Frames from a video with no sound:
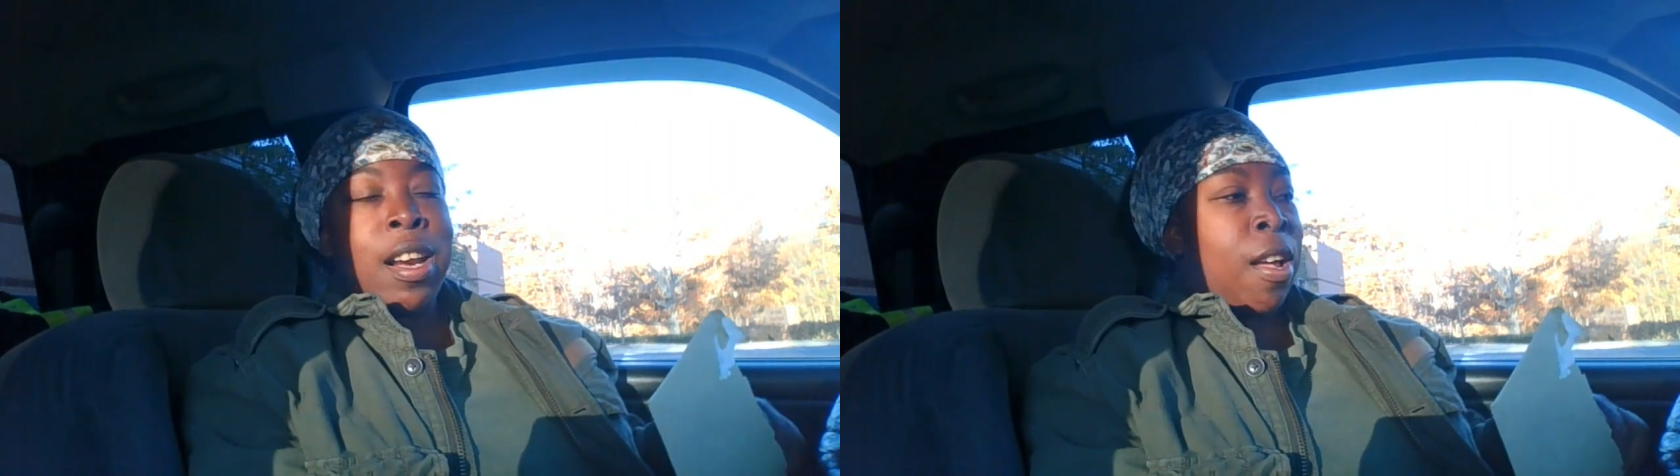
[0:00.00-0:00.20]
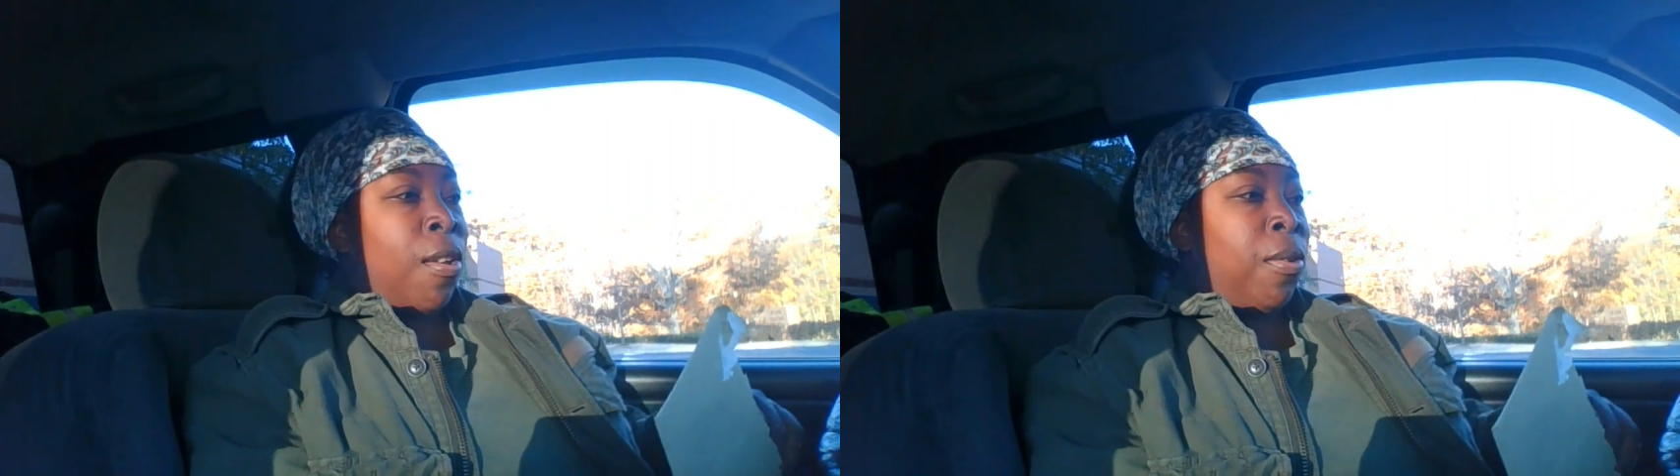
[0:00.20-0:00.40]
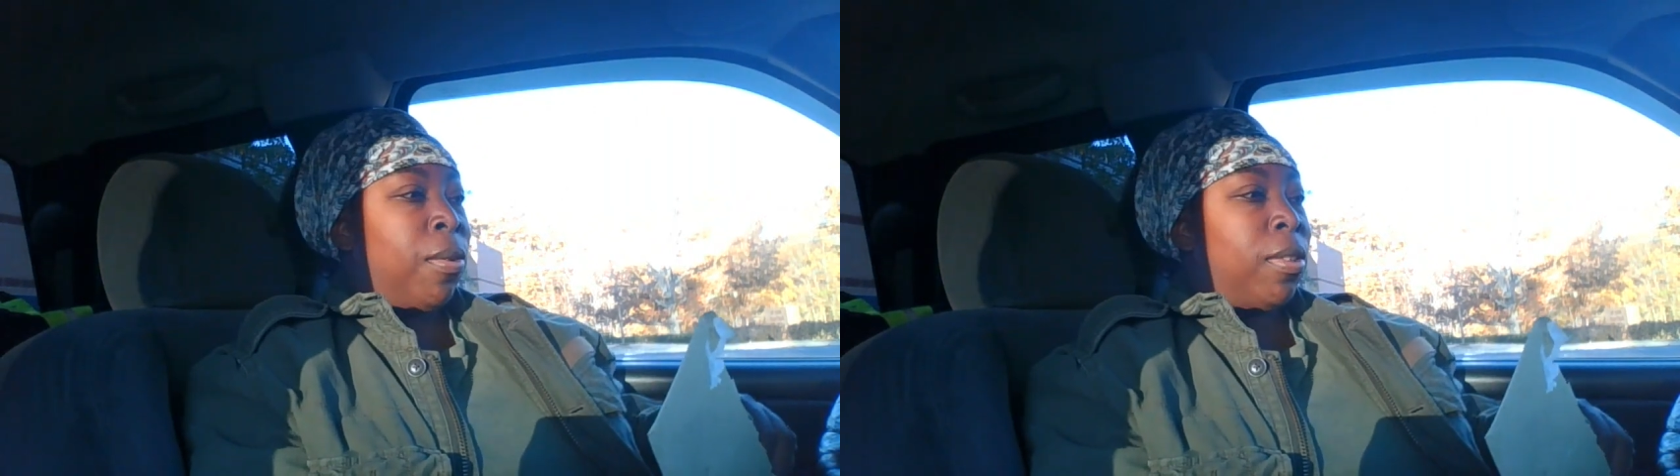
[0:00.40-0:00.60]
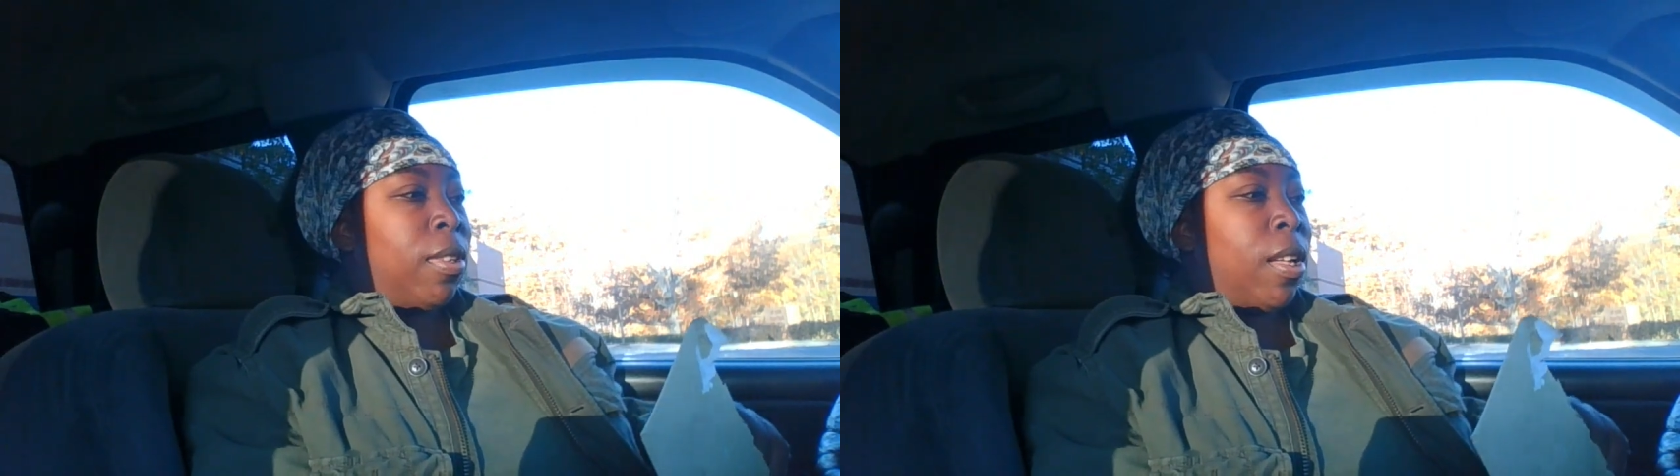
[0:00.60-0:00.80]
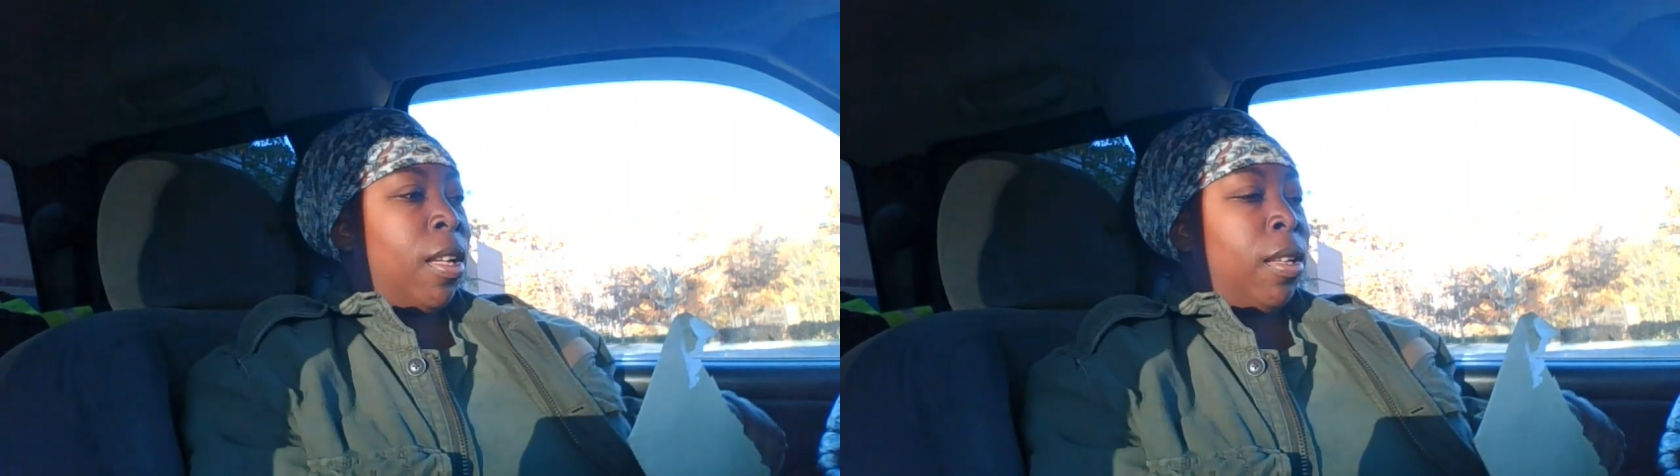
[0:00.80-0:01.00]
Now,
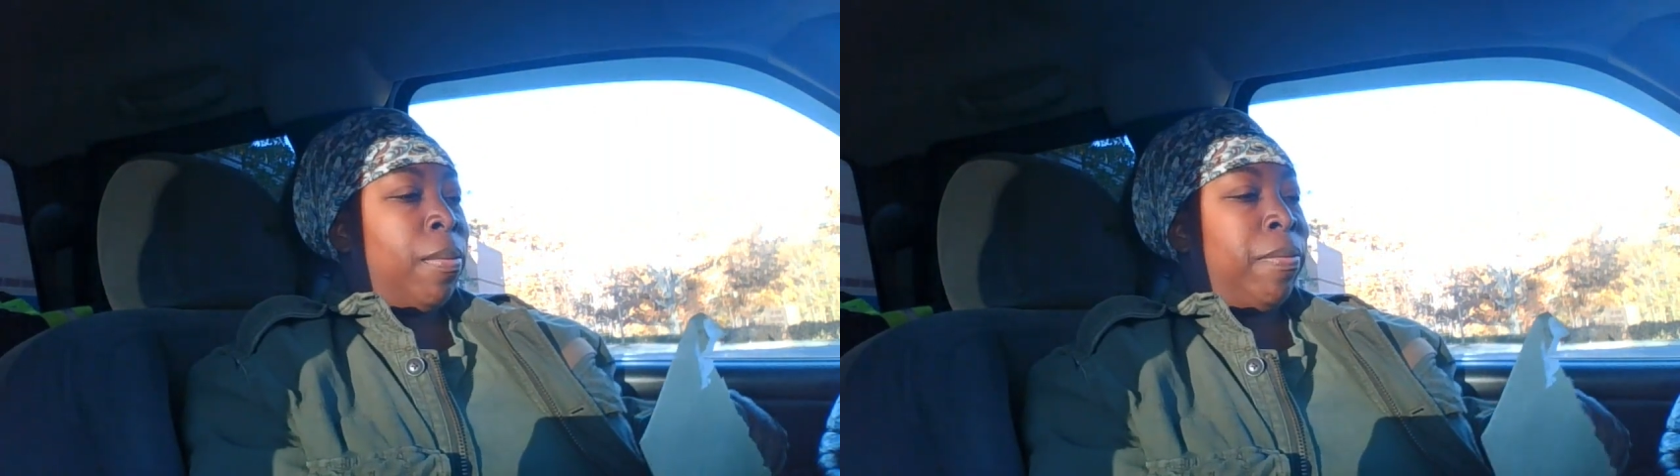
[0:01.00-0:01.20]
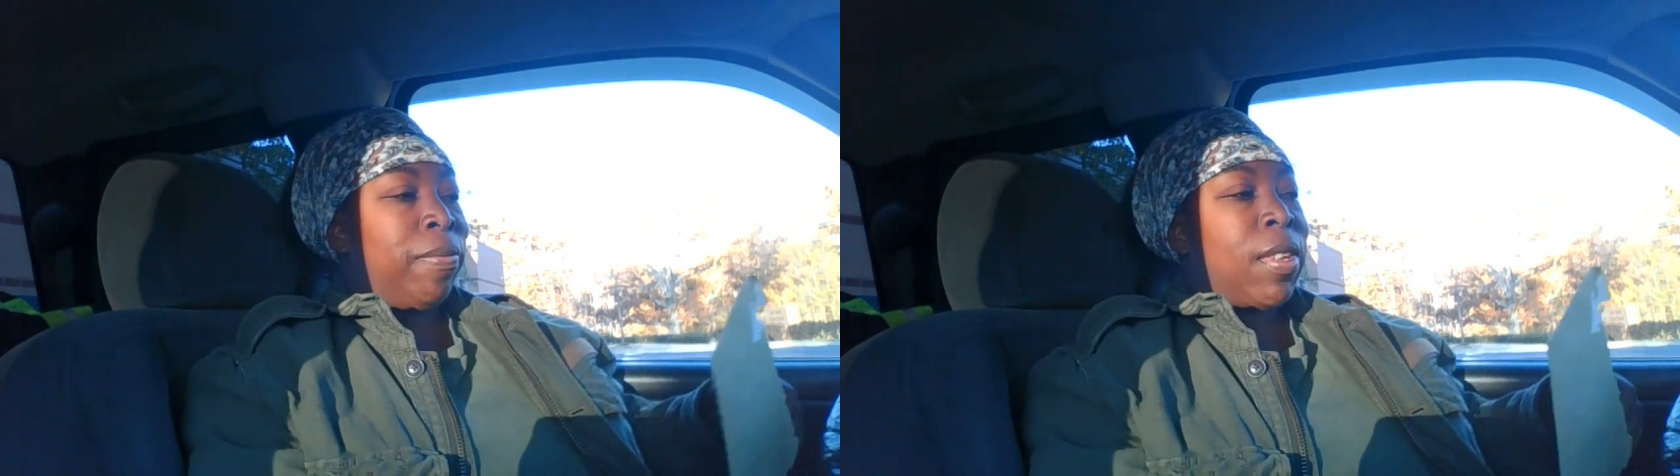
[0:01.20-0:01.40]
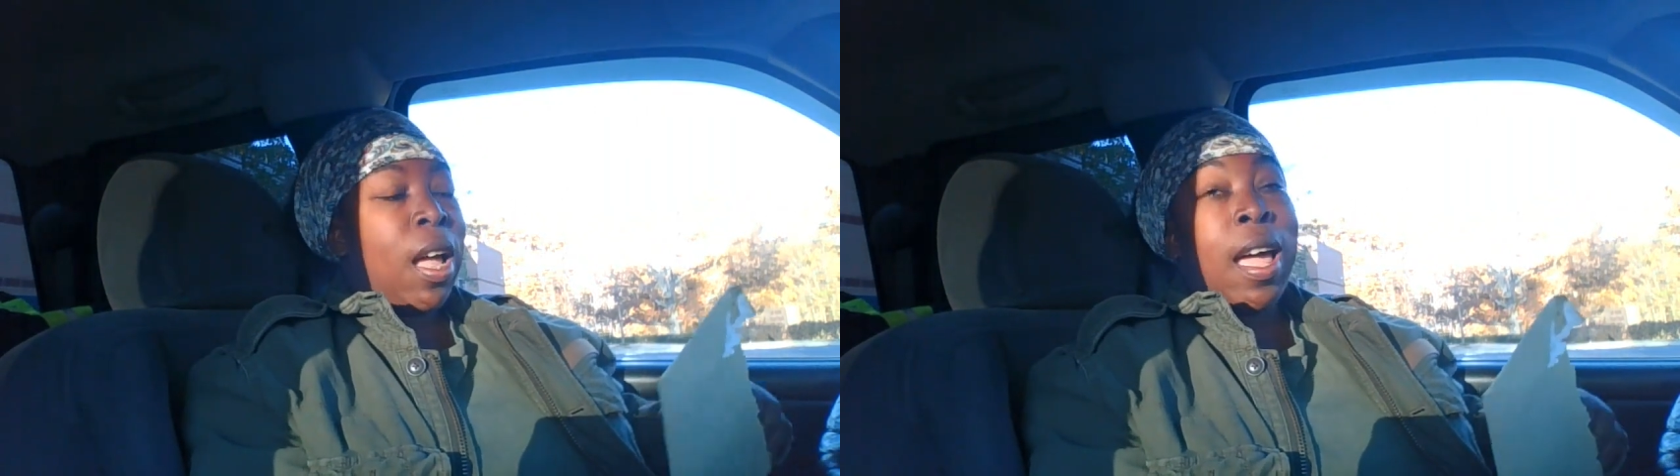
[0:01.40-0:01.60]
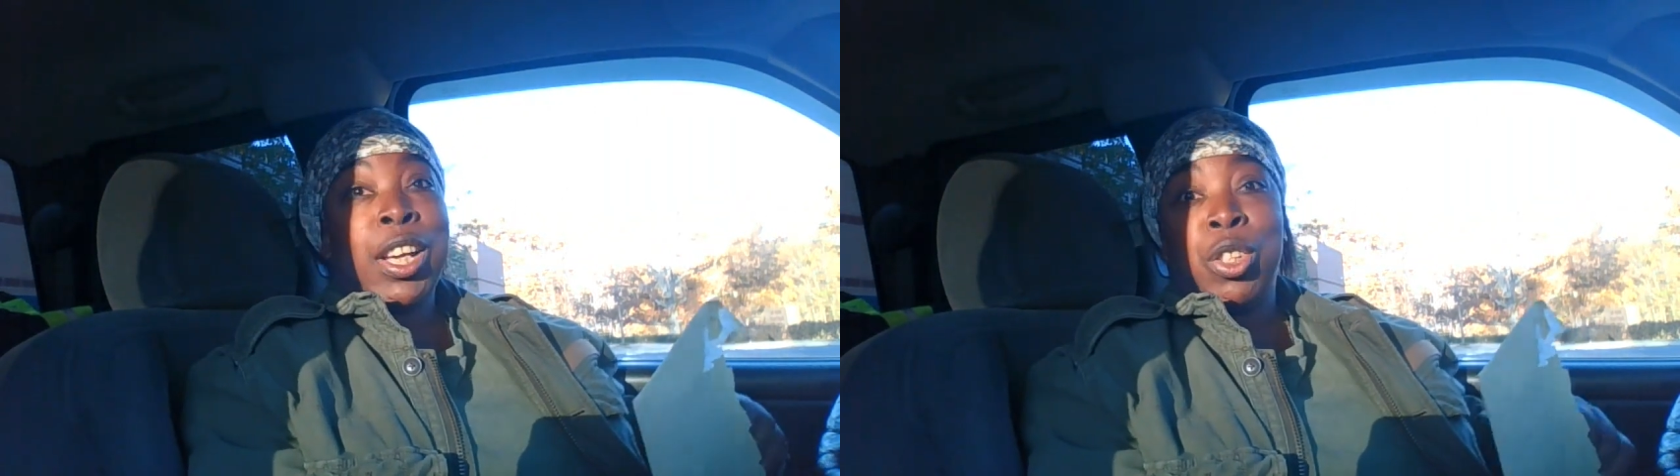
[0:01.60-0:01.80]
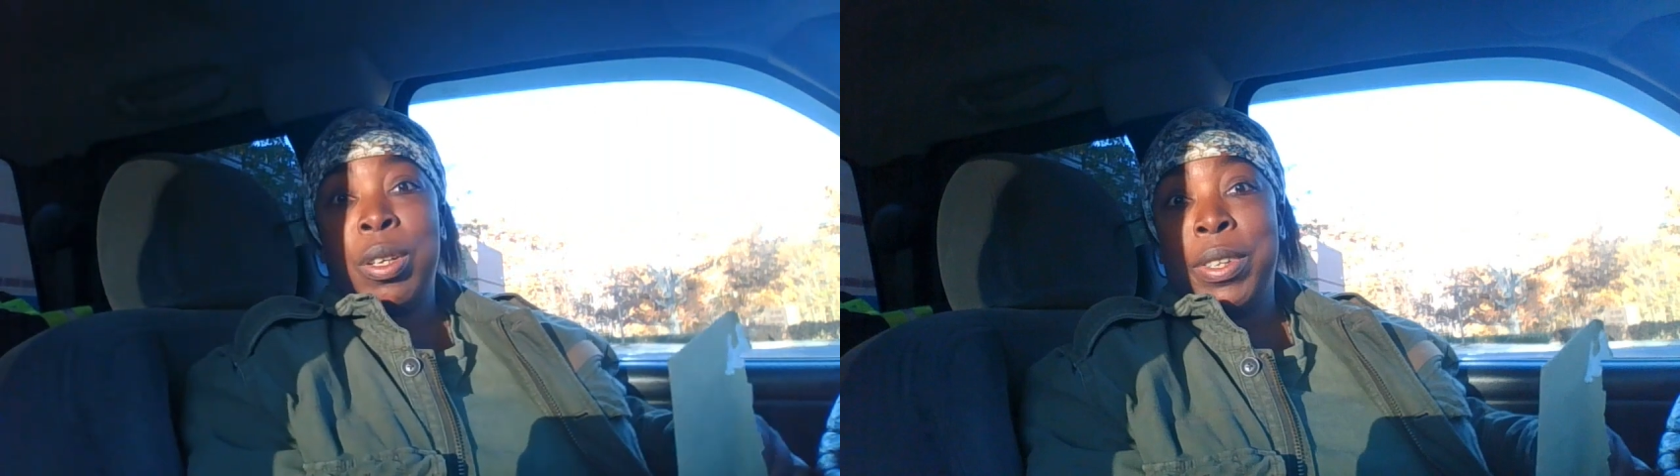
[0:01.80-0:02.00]
I
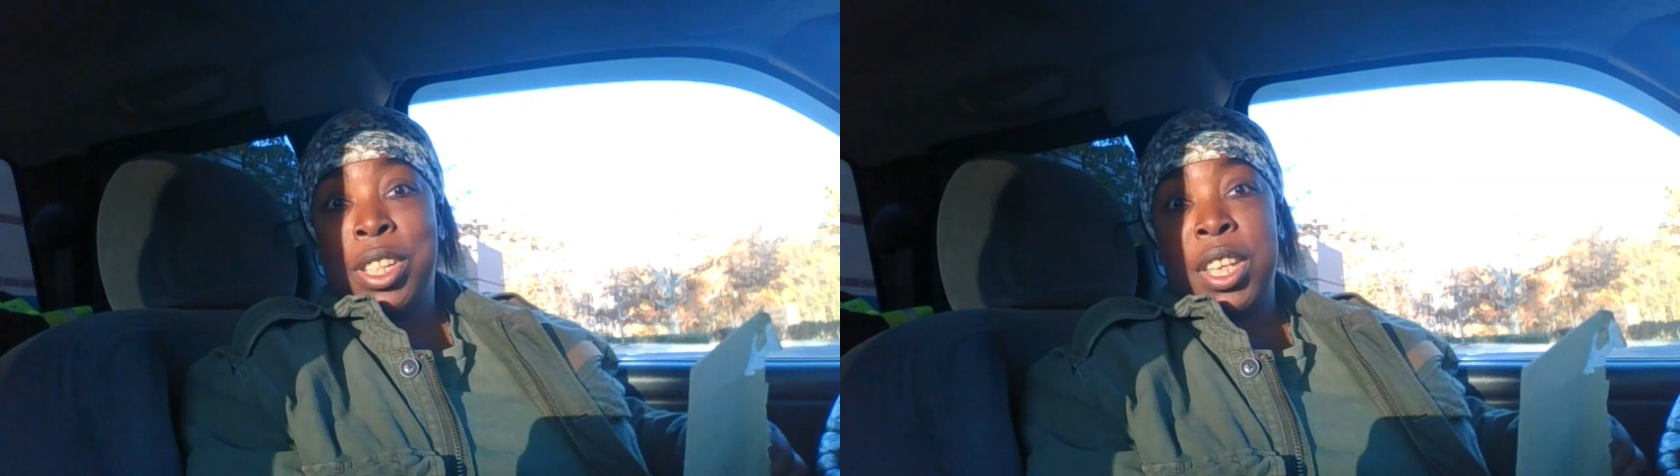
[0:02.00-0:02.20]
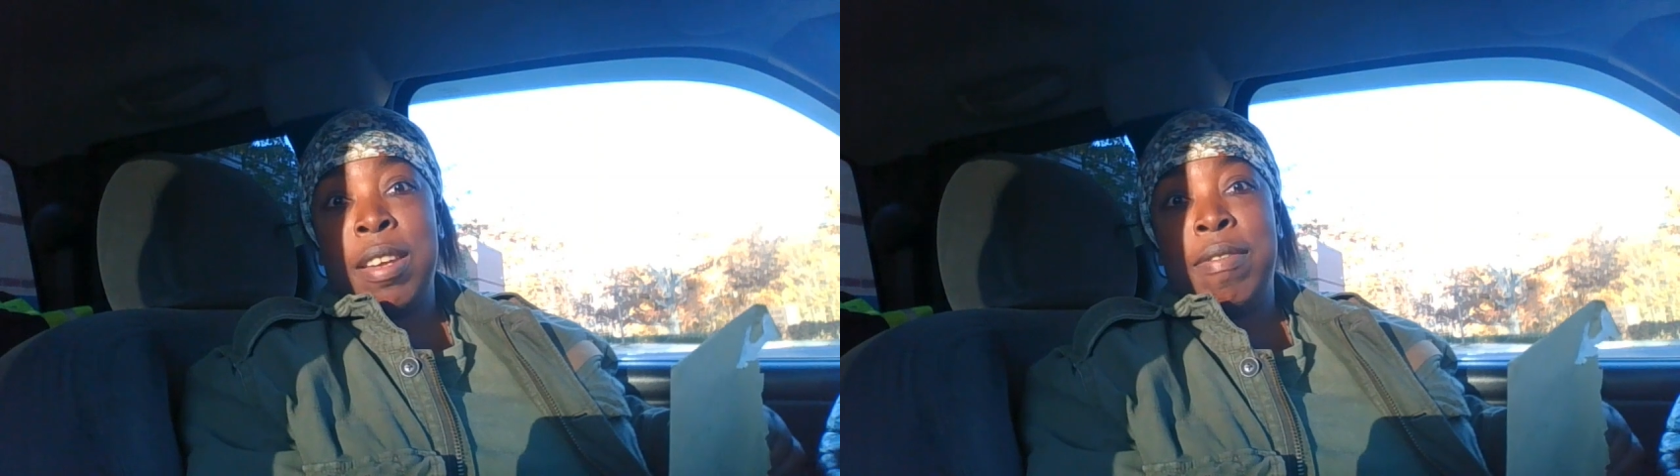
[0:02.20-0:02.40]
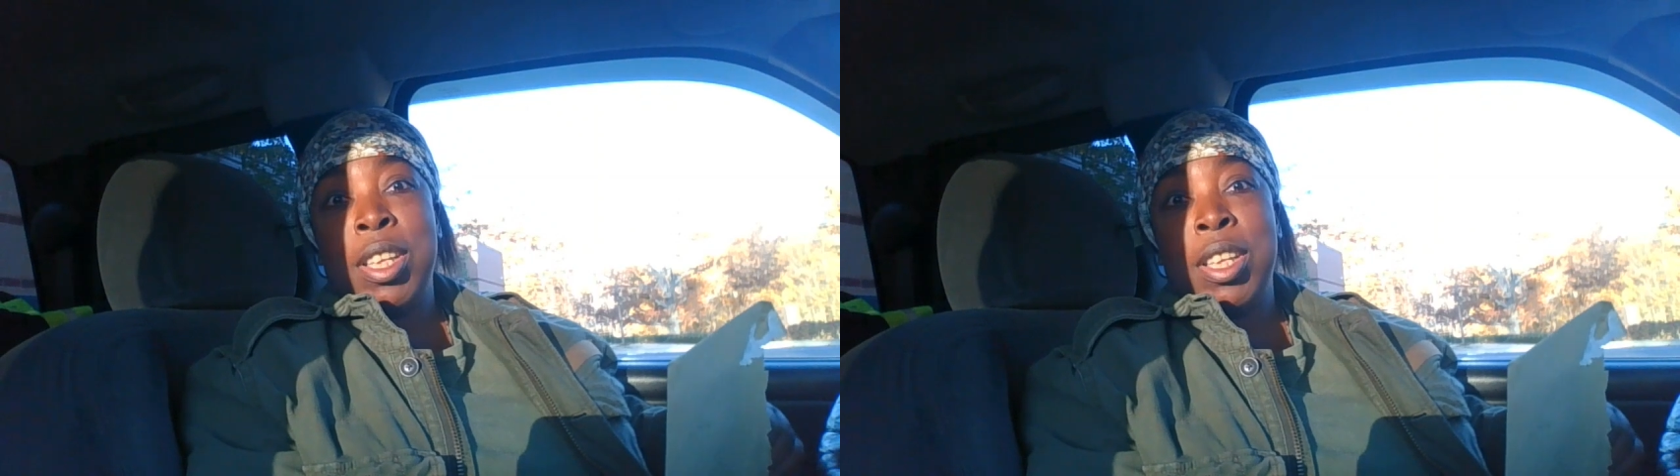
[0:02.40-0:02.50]
actually received